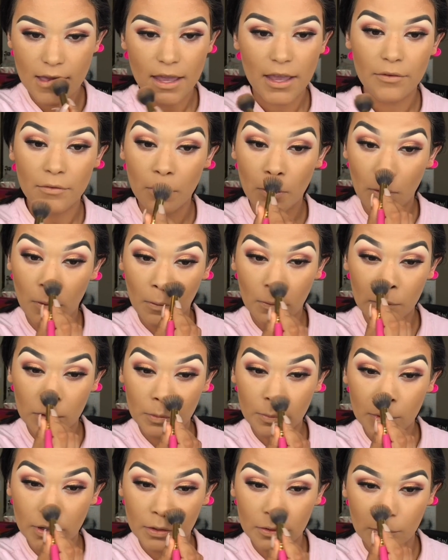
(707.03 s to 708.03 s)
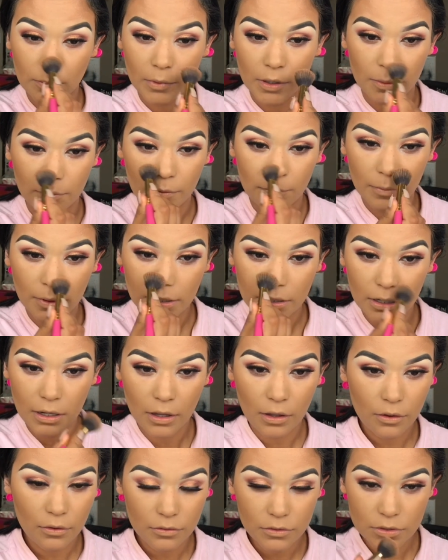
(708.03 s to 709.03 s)
And we go a little bit on the bottom of my
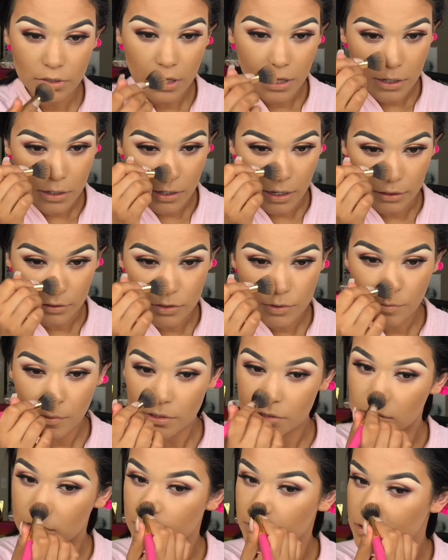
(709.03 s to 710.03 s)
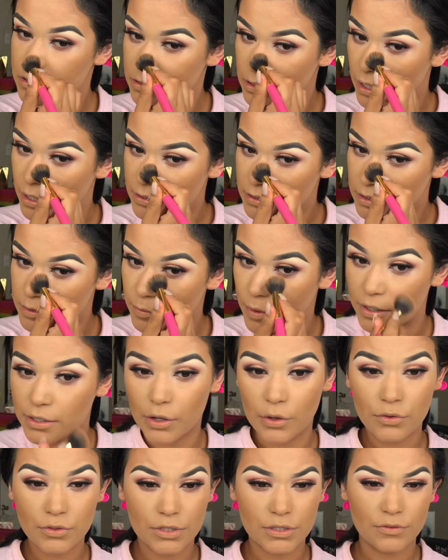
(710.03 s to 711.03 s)
nose, not too much on the sides because my
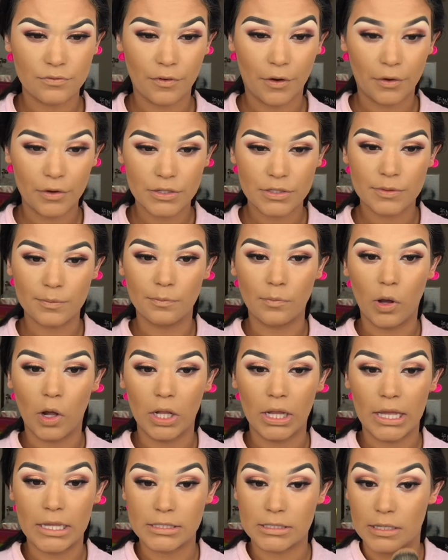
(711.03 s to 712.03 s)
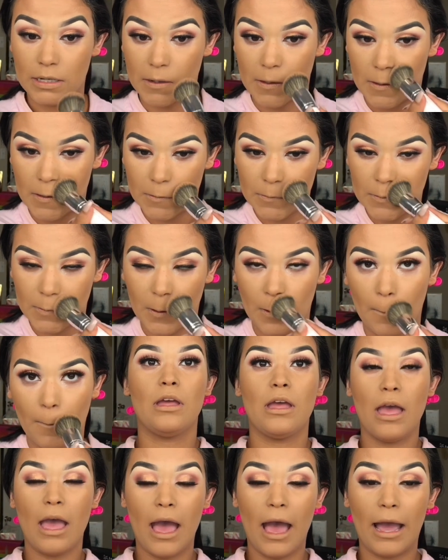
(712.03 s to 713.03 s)
nose is very small as it is, so
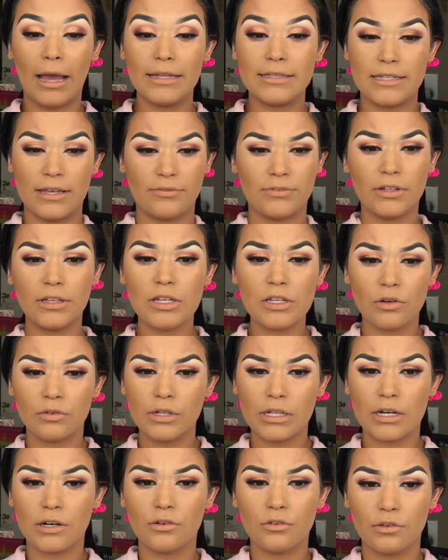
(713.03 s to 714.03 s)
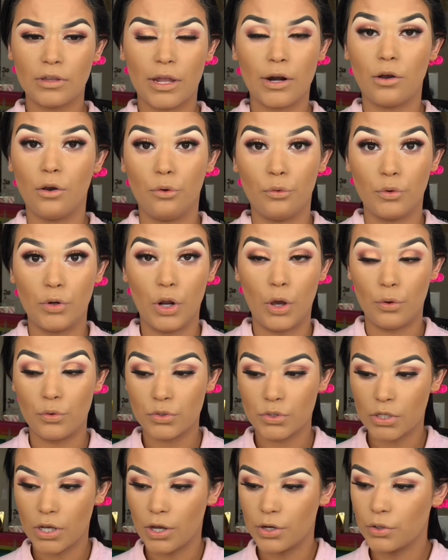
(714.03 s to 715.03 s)
I definitely don't need to do that whole
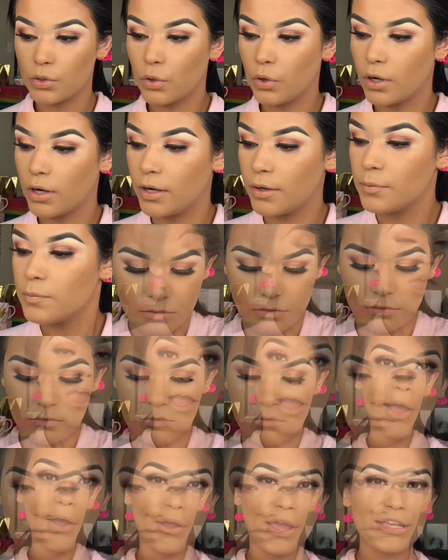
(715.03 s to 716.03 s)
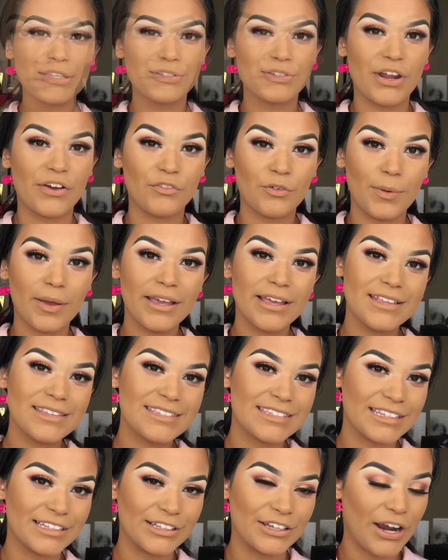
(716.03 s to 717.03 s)
nose contour. Okay, so now for my
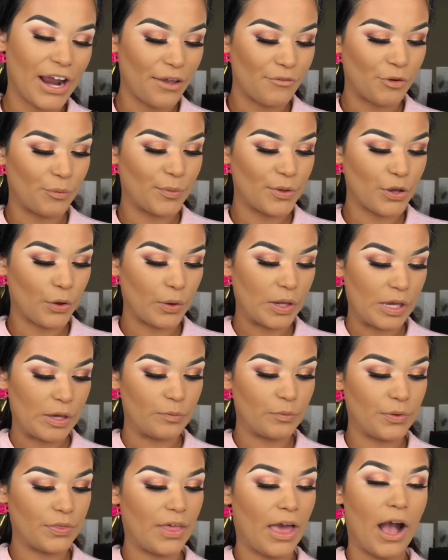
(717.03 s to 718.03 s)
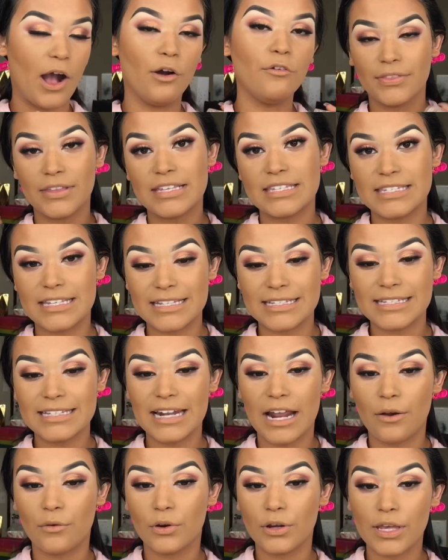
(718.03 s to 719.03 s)
concealer, I will be going in with the
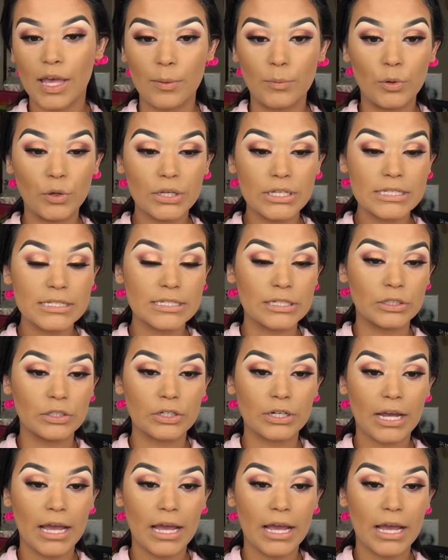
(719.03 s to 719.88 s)
16-Hour Camo Concealer,